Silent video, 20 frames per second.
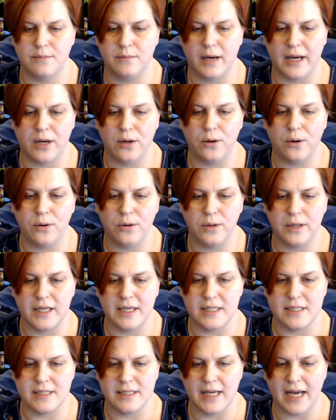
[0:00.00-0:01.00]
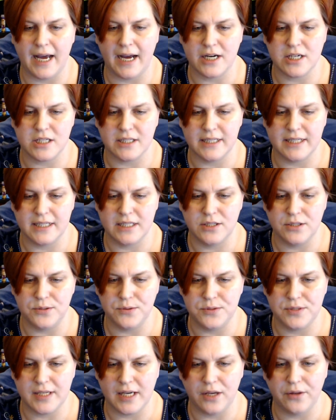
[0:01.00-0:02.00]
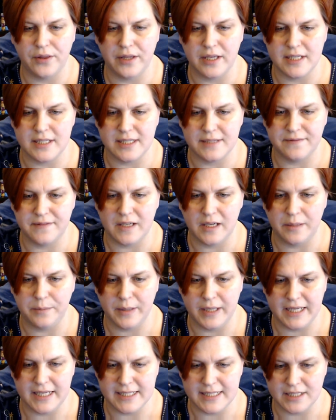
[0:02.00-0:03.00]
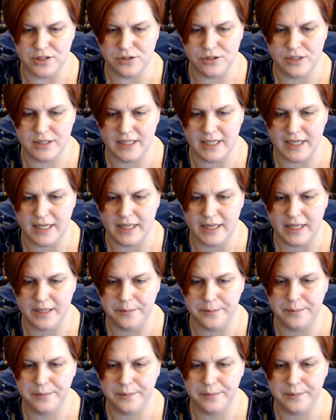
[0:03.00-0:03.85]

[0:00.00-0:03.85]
goal is actually to sell these if anybody is interested in them.